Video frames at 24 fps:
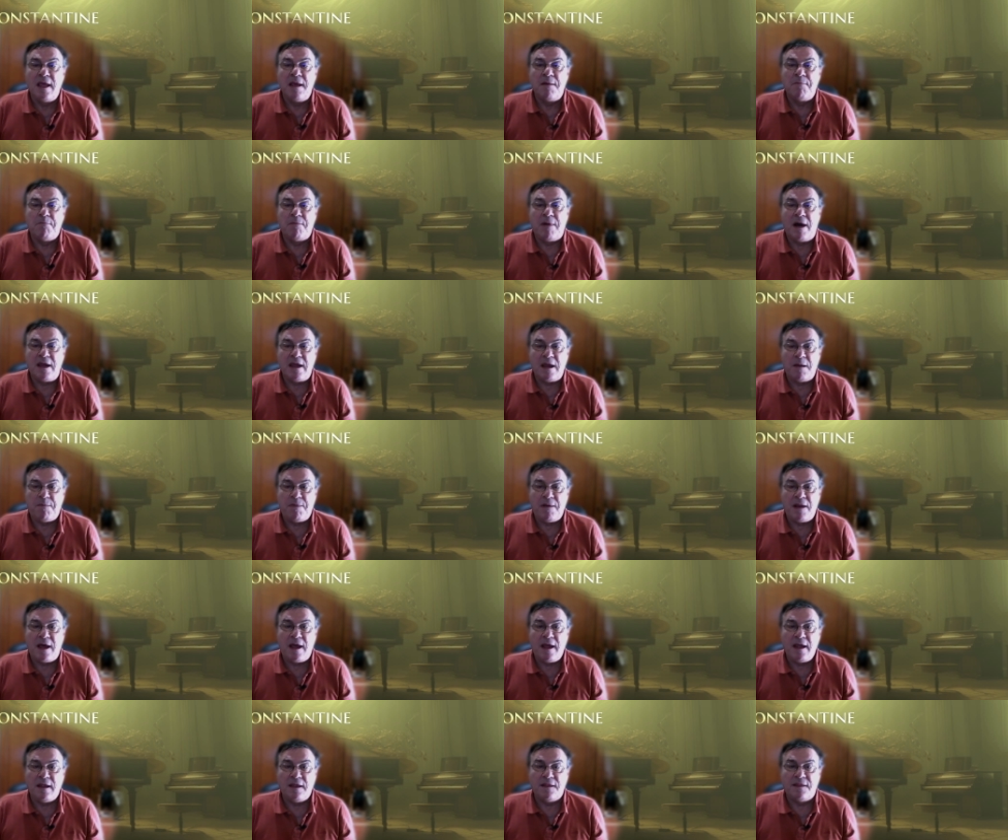By
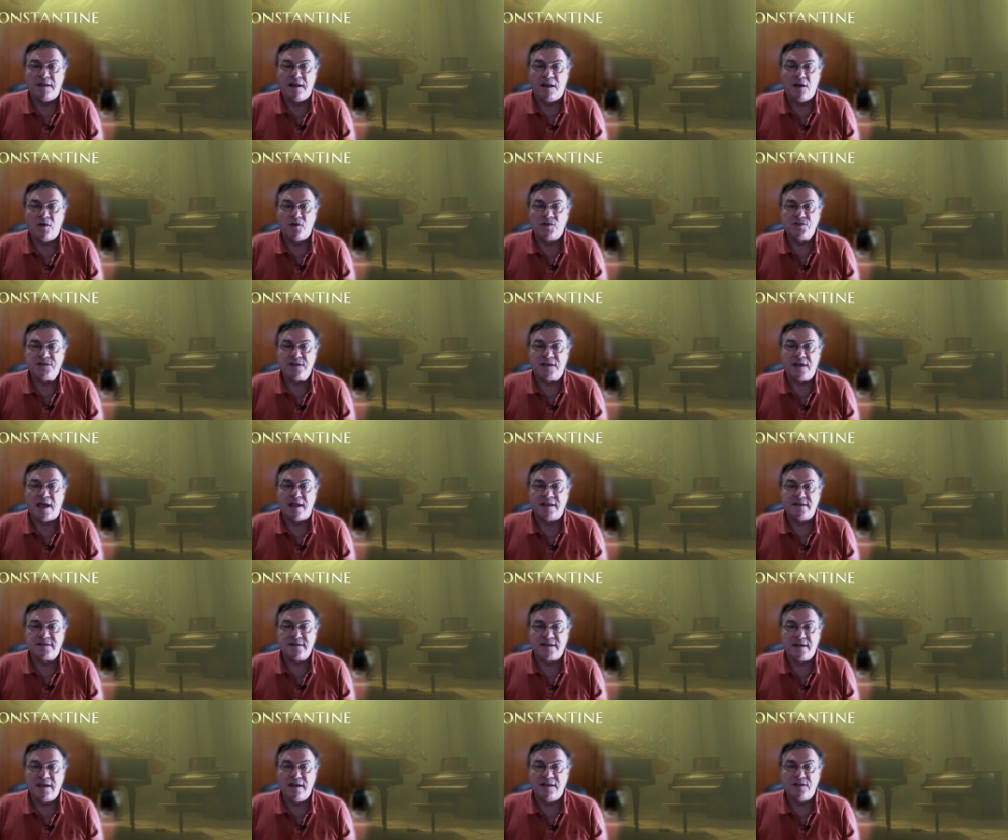applying the logic and
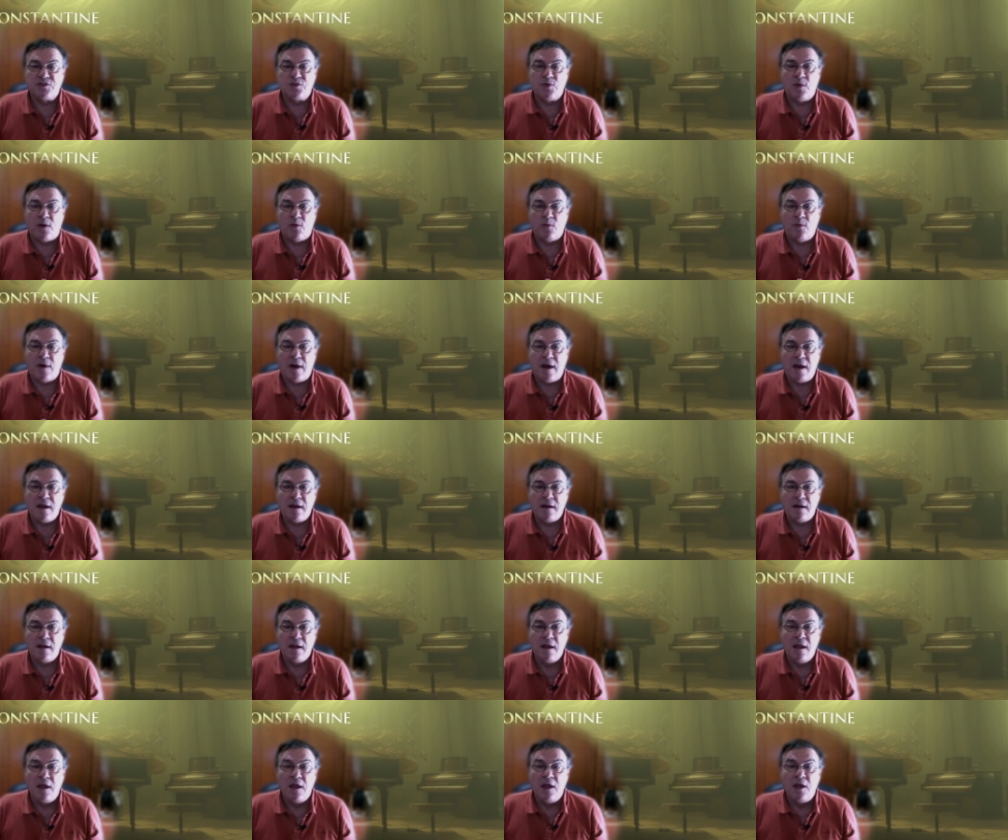skills you acquire,
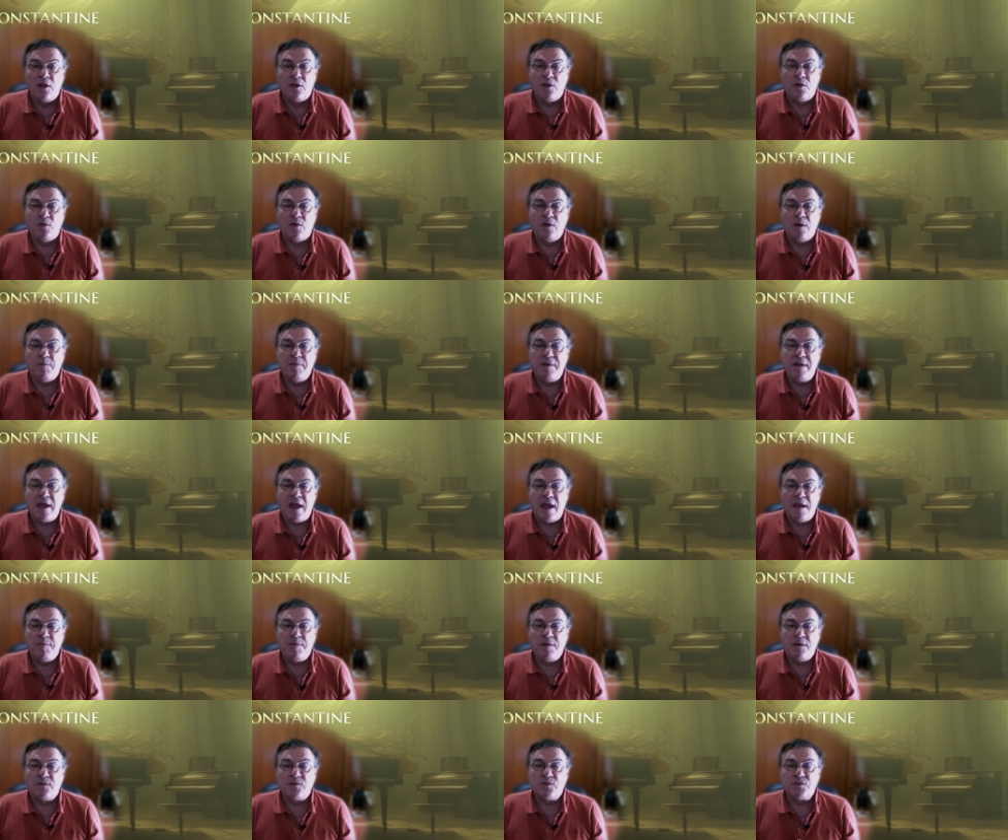you will be
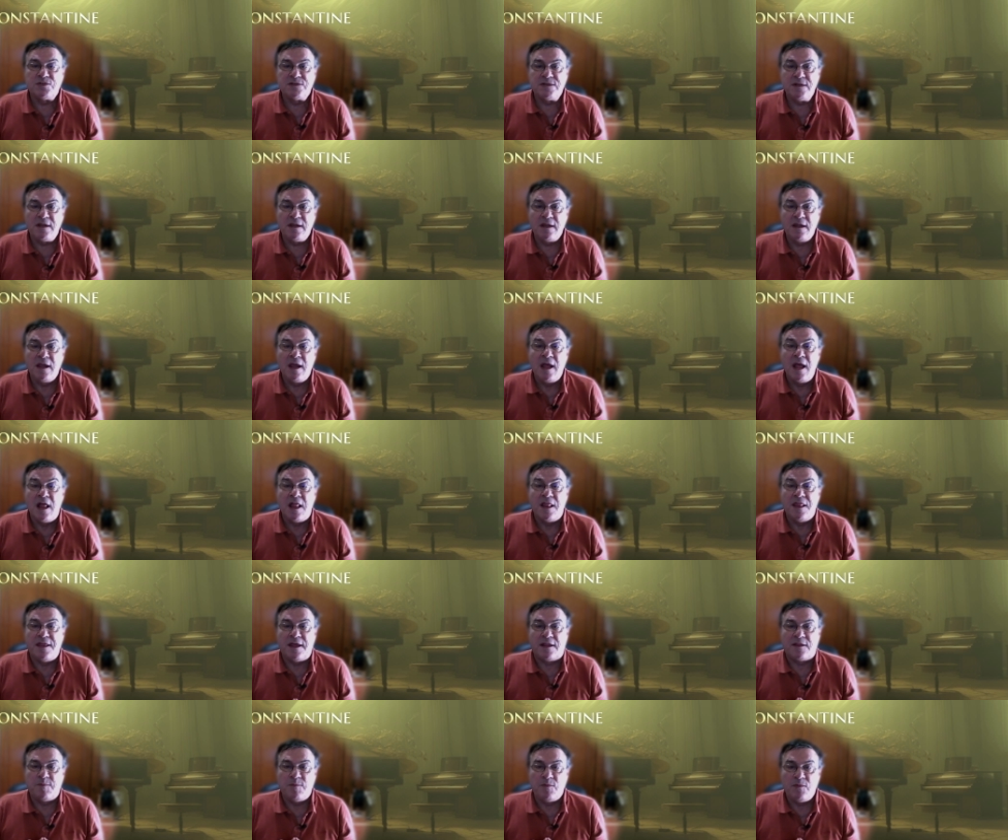able to see
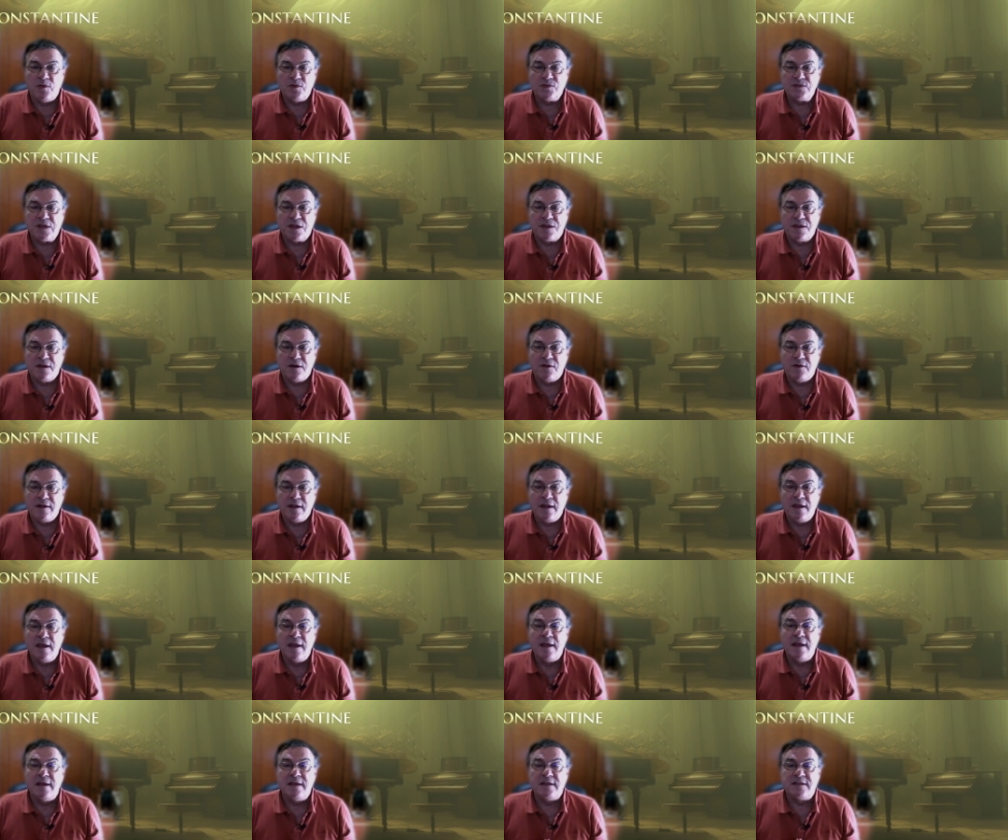that music theory
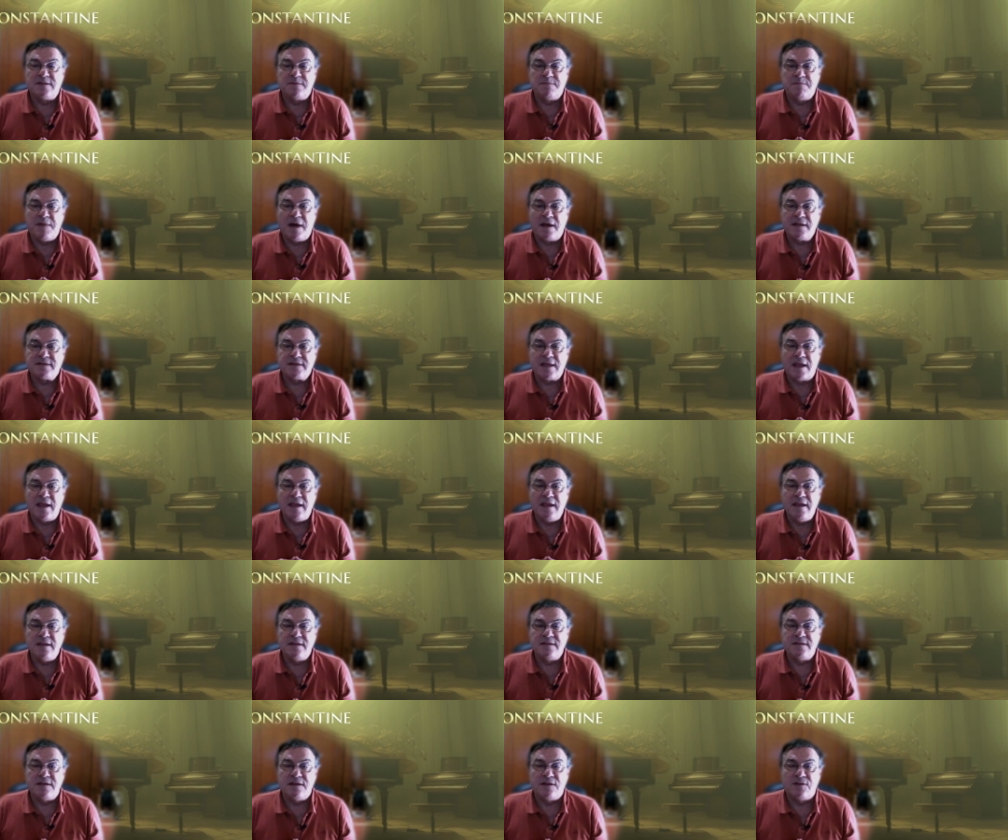is much
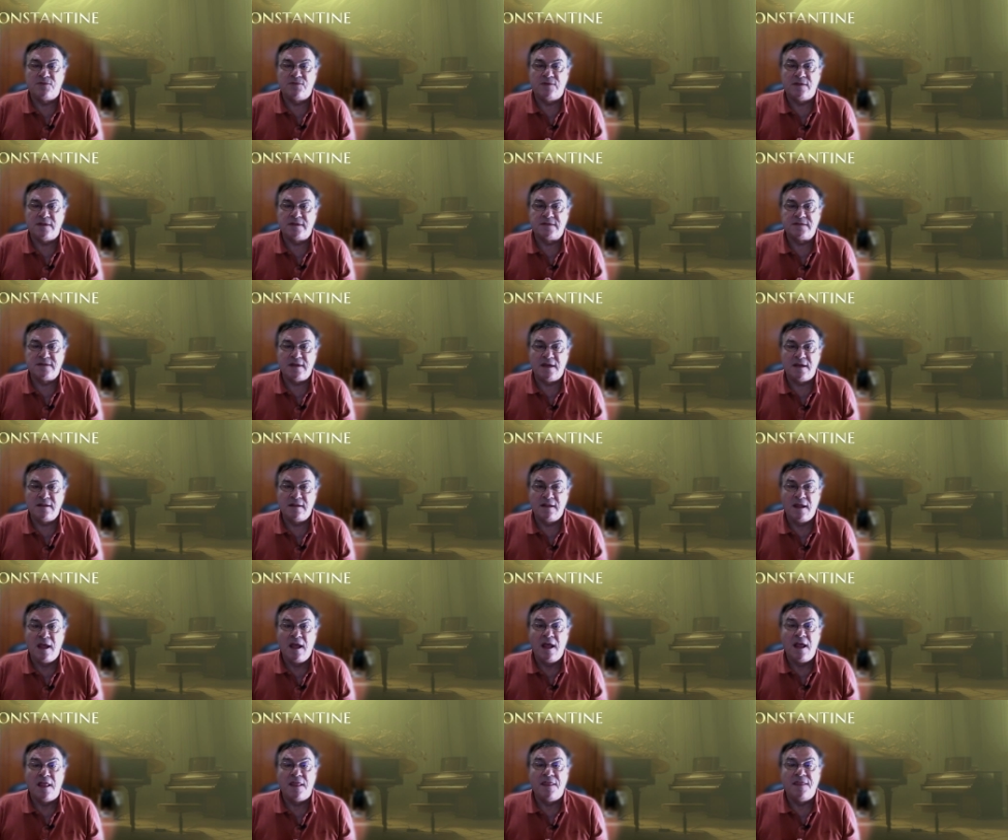easier to understand
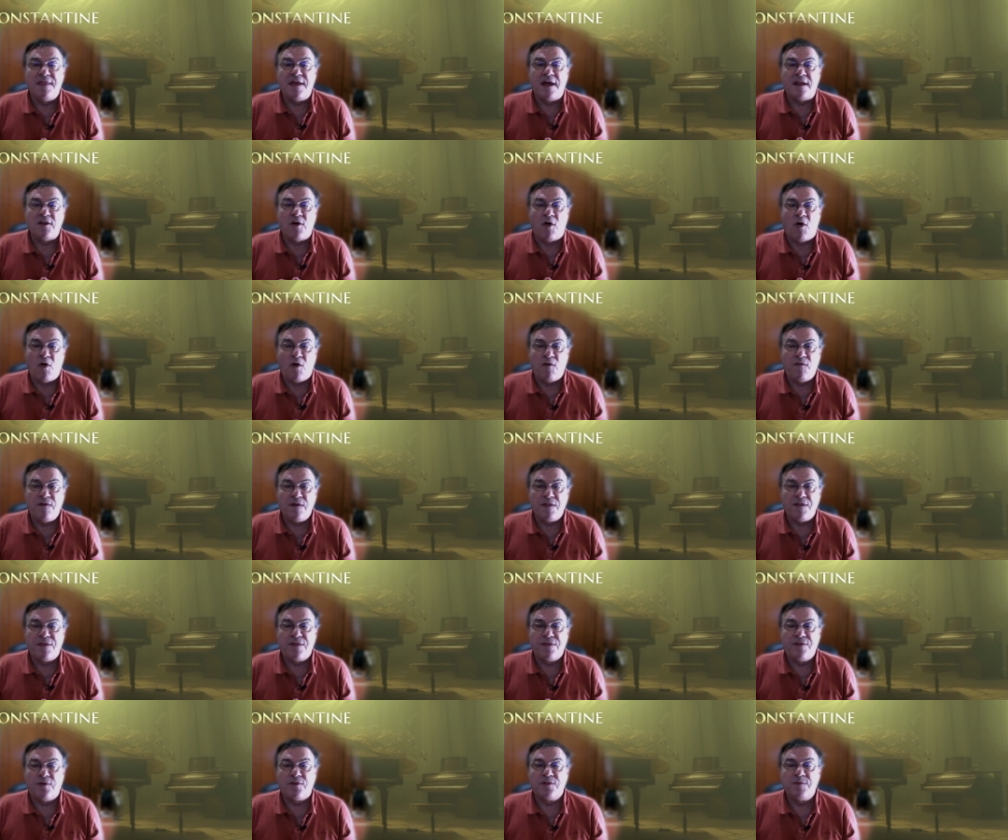than often
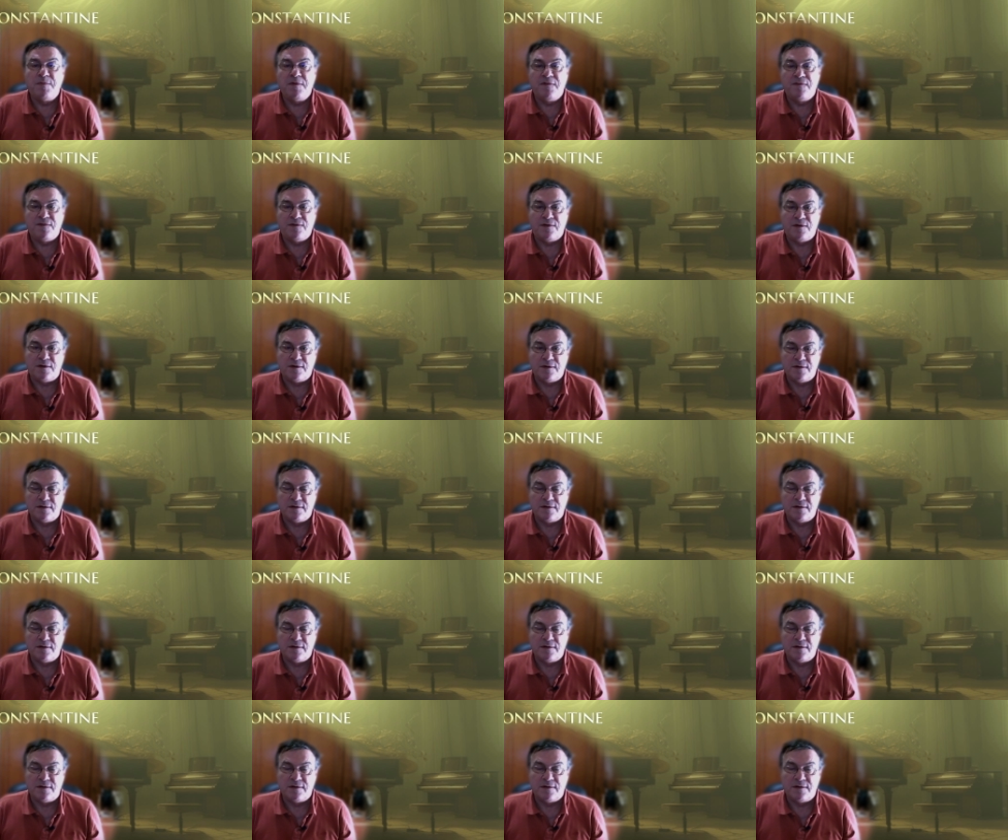thought before.